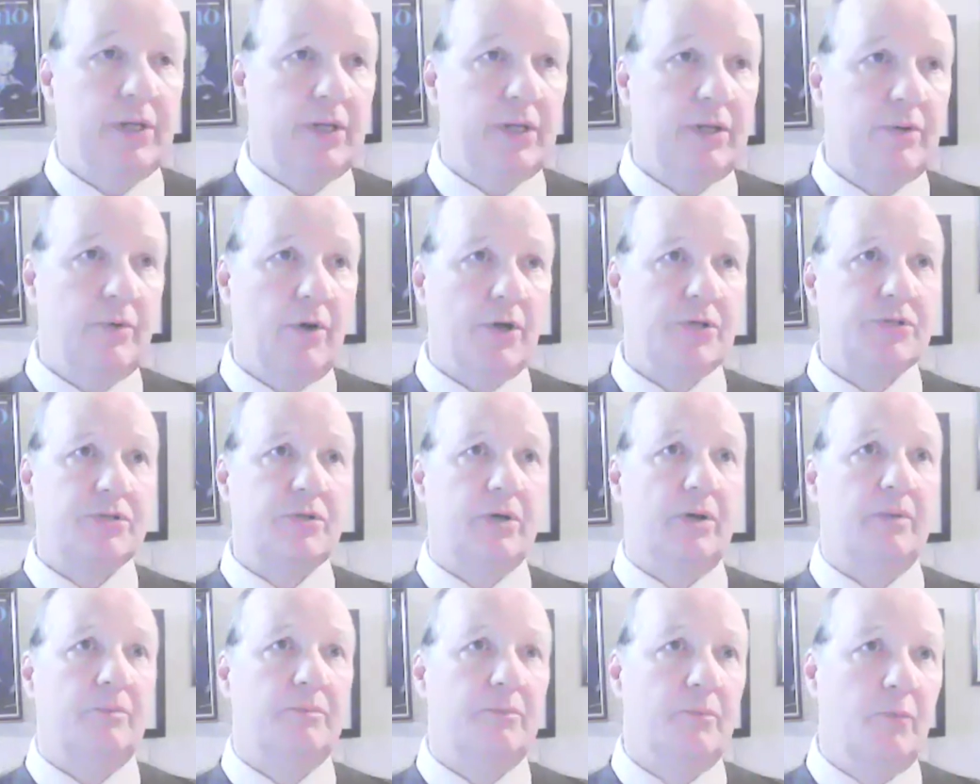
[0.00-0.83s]
you
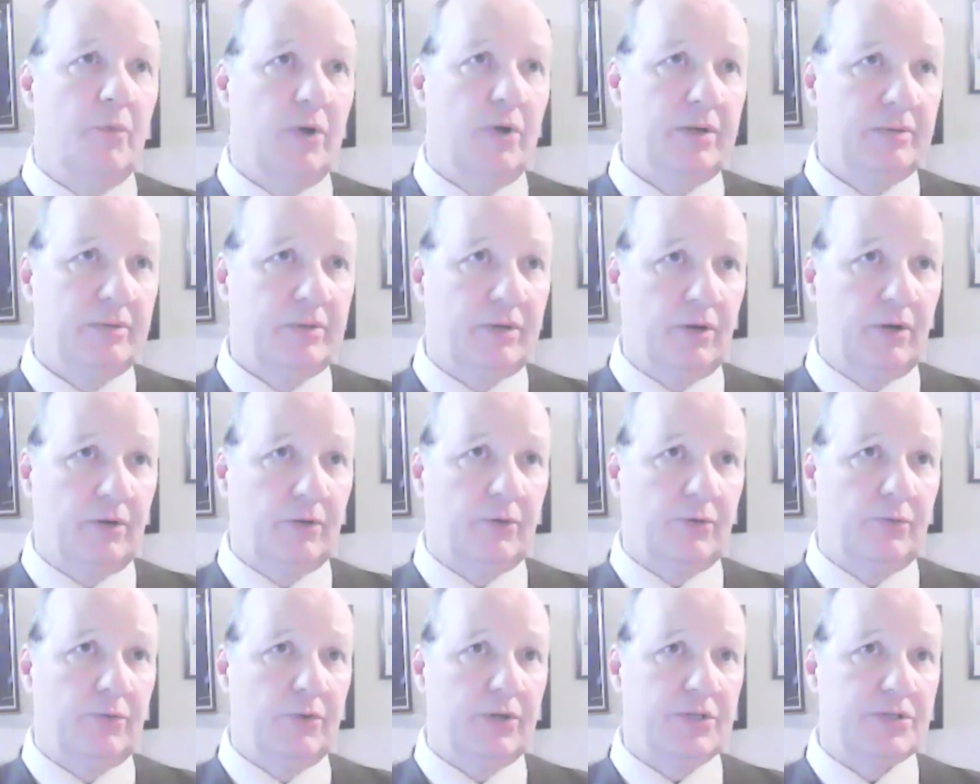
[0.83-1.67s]
also one
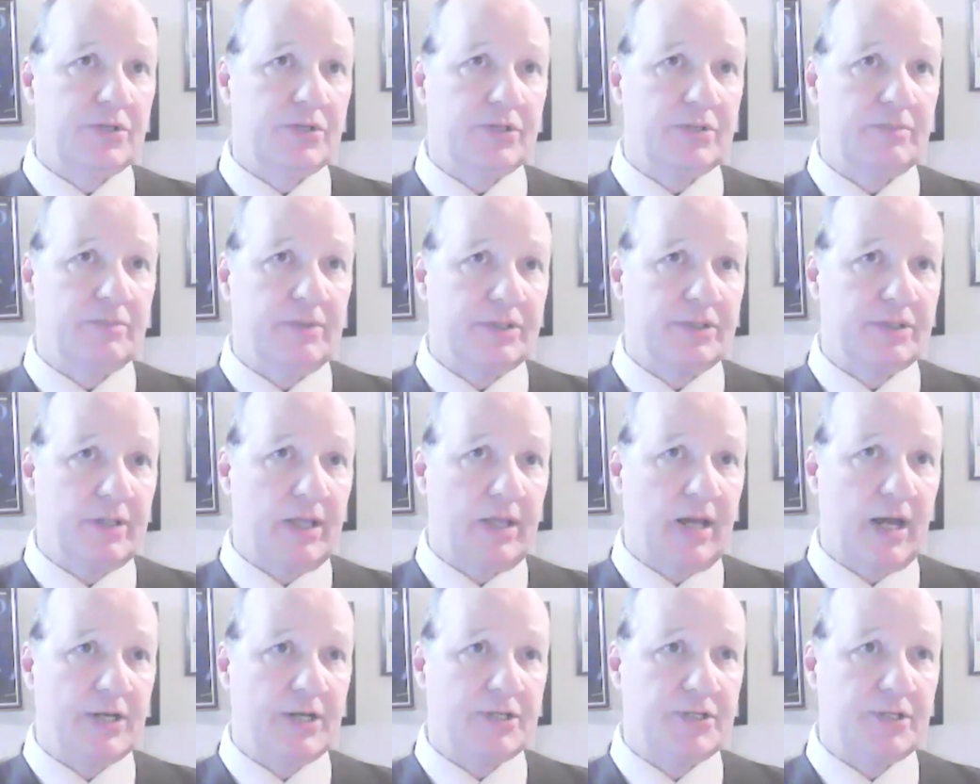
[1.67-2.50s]
criticism that's
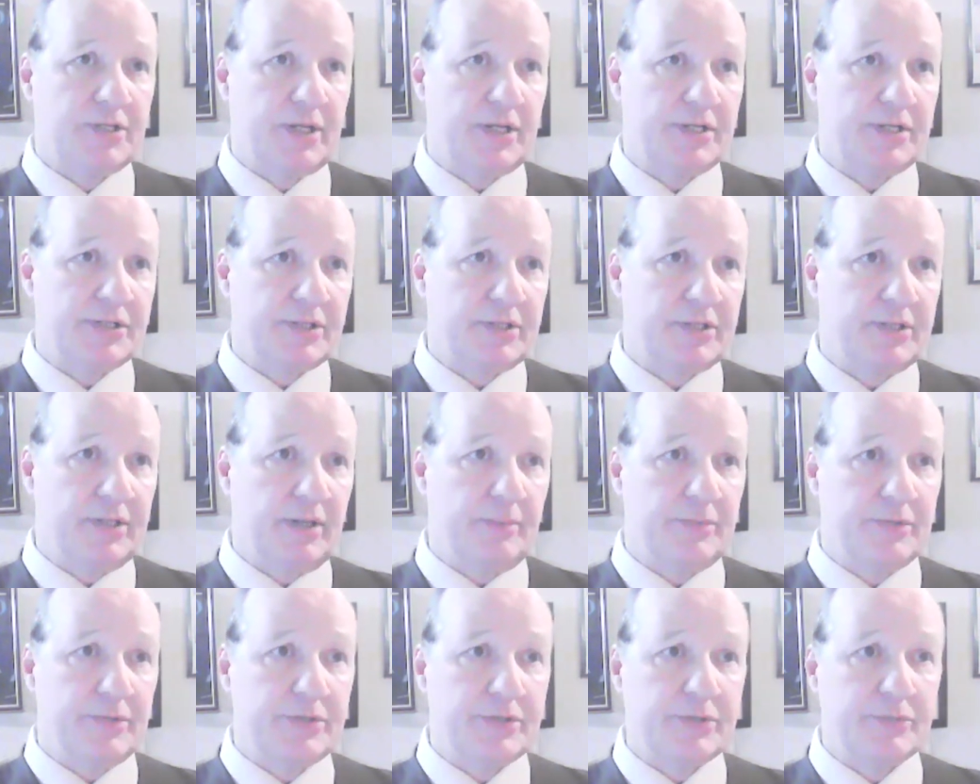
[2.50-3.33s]
lodged against
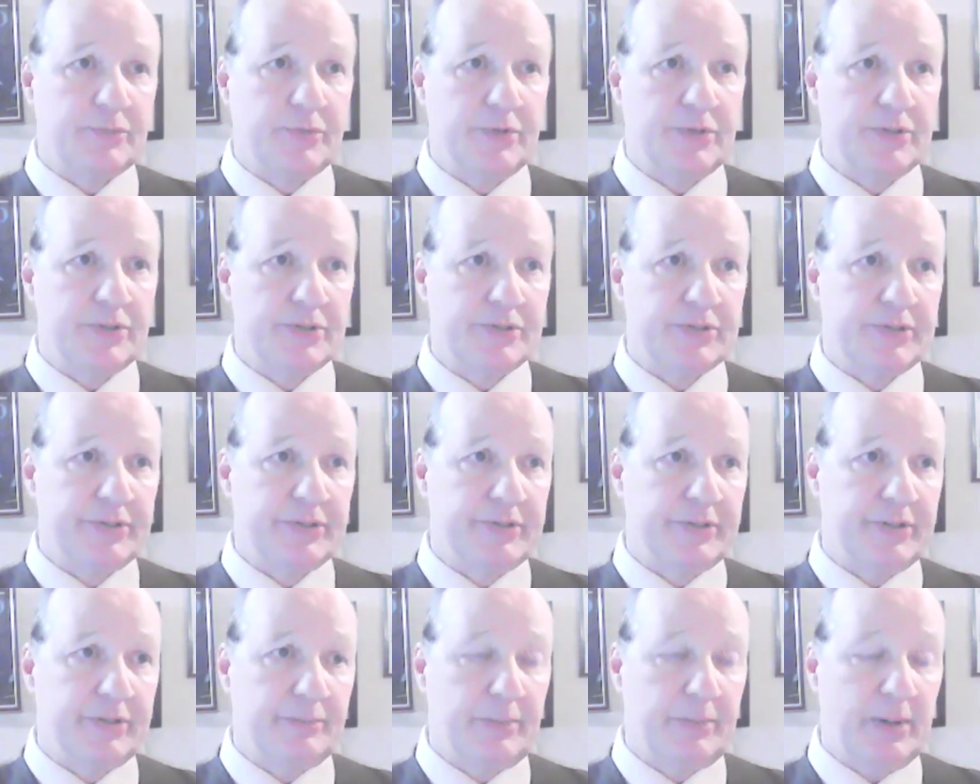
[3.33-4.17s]
Columbus was
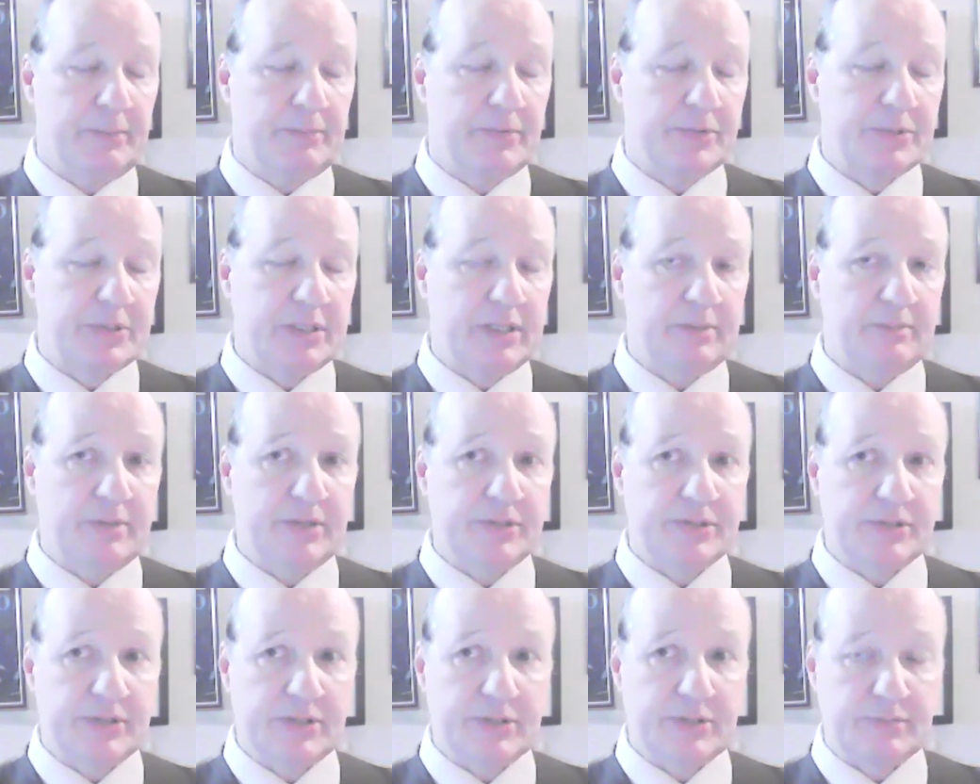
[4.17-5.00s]
people see him
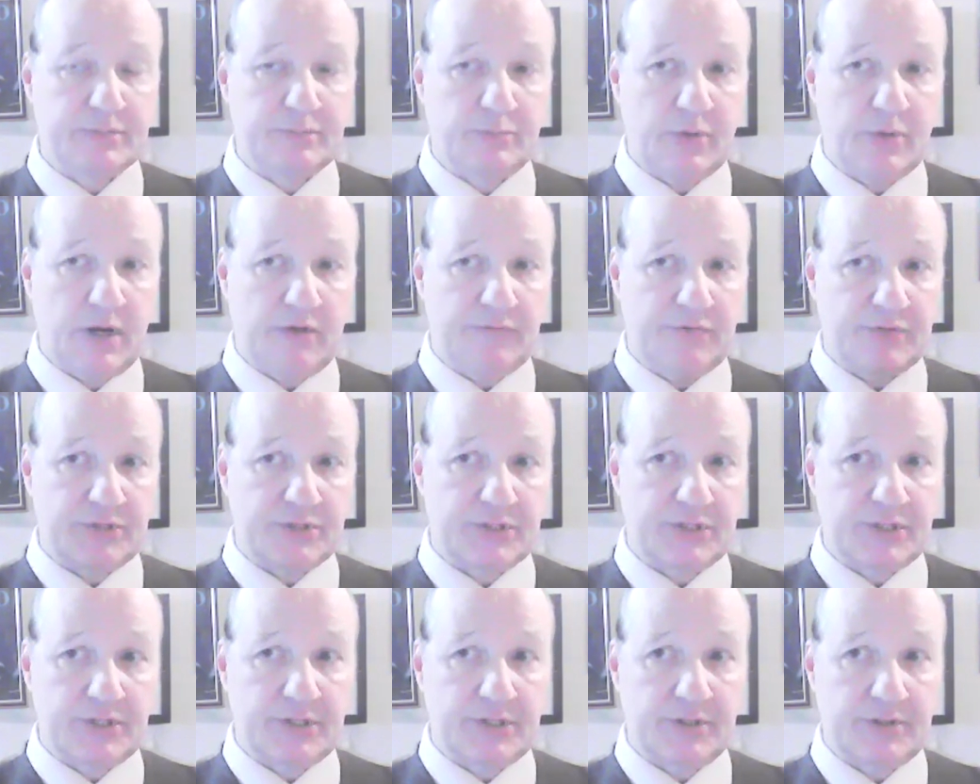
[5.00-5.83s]
as this
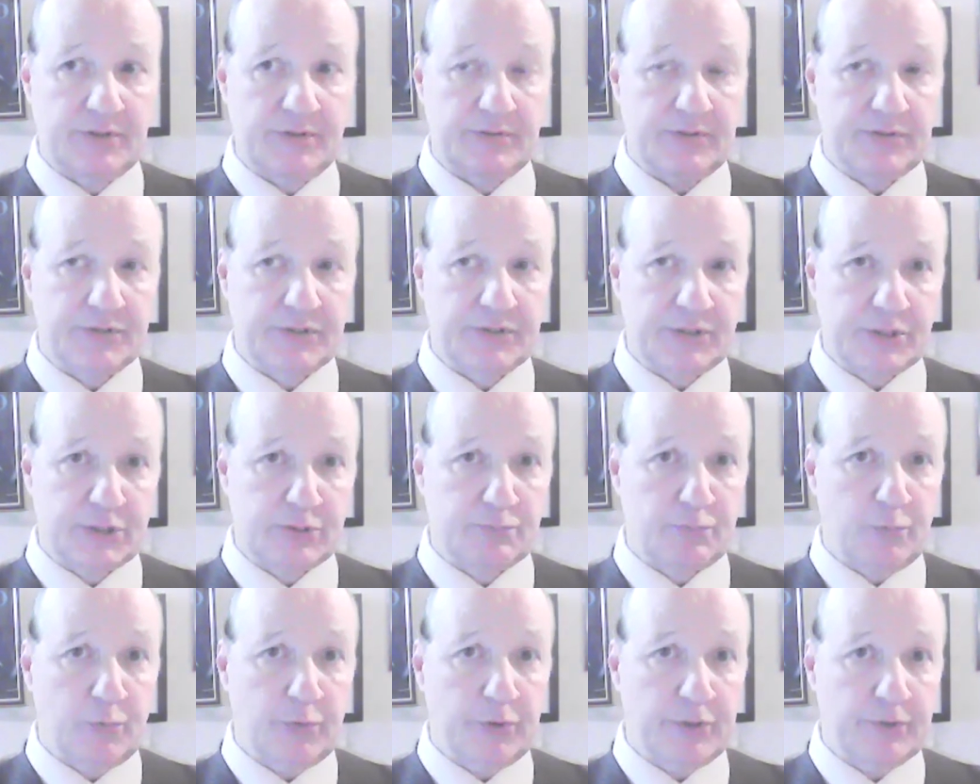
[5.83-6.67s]
profiteer, this
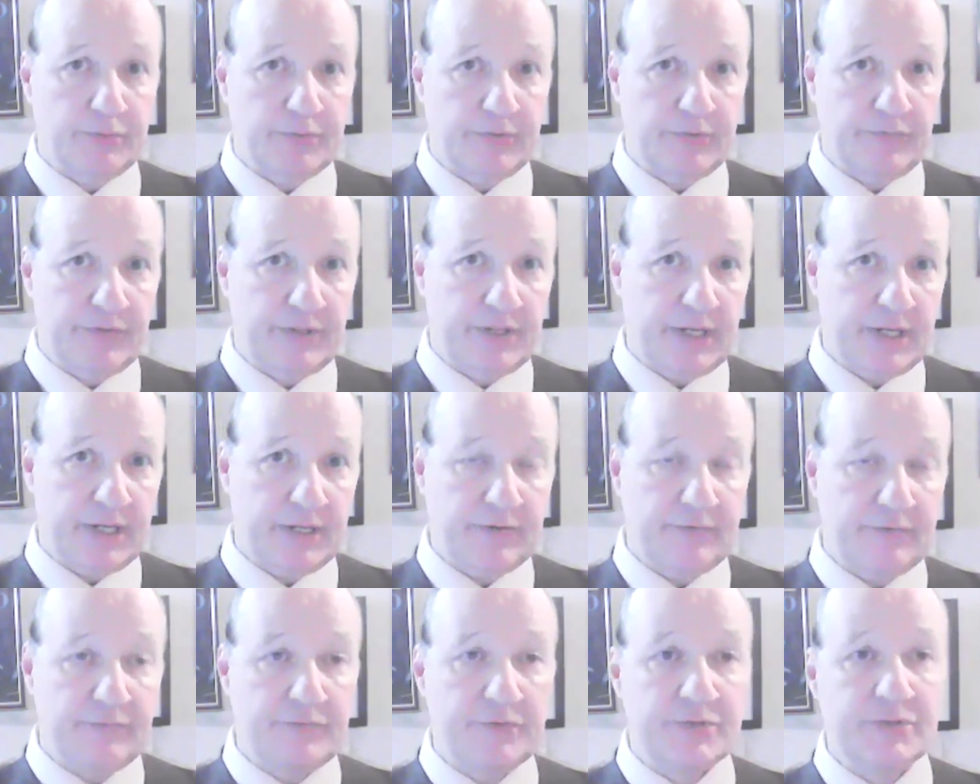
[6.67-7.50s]
exploiter of the
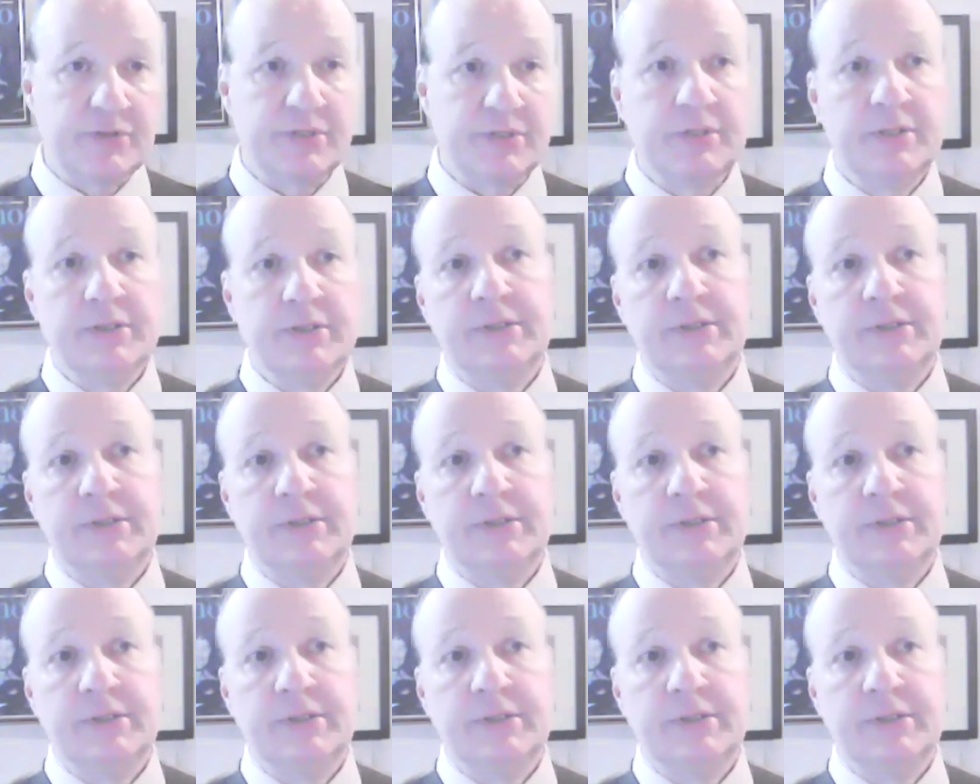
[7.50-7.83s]
natives,